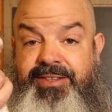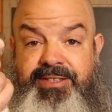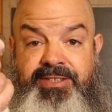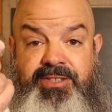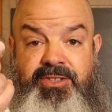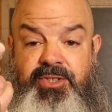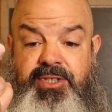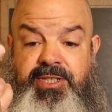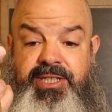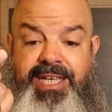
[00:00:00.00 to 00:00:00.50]
this
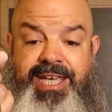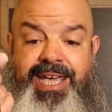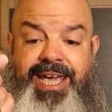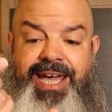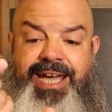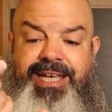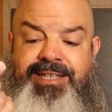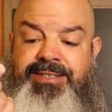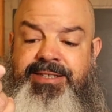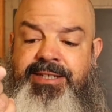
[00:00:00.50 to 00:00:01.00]
is just a
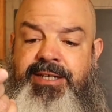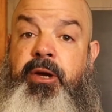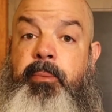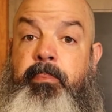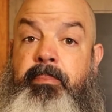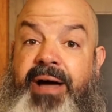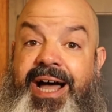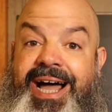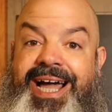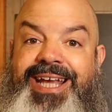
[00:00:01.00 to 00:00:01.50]
guess,
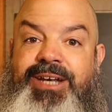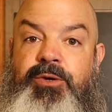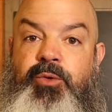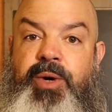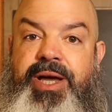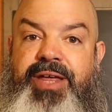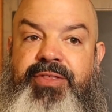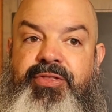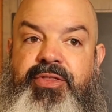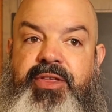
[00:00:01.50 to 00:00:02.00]
combined
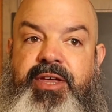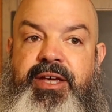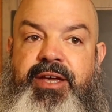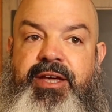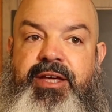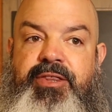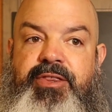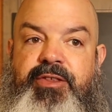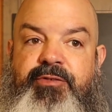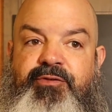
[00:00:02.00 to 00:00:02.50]
with
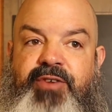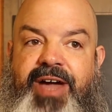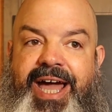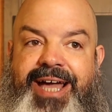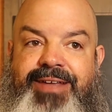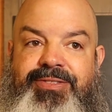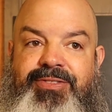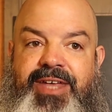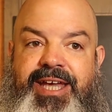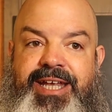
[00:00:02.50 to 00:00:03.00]
the
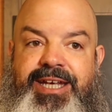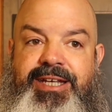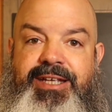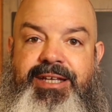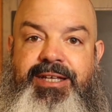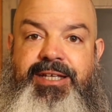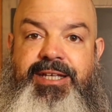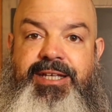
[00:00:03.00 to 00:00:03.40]
fact that